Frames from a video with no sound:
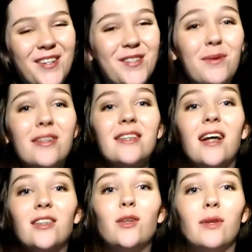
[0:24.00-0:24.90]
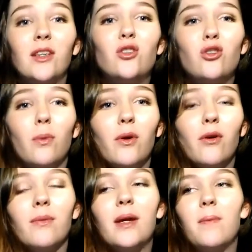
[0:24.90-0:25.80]
So which is actually really stupid
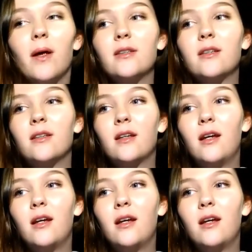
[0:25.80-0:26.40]
of me, but